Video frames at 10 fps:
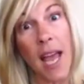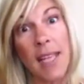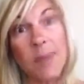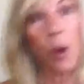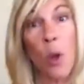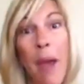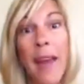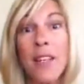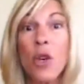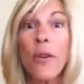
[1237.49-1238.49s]
I spoke
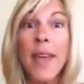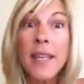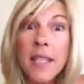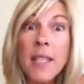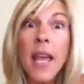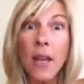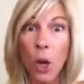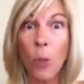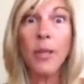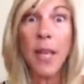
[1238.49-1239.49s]
about creating a
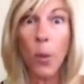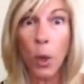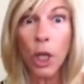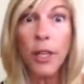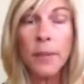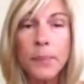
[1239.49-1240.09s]
global network.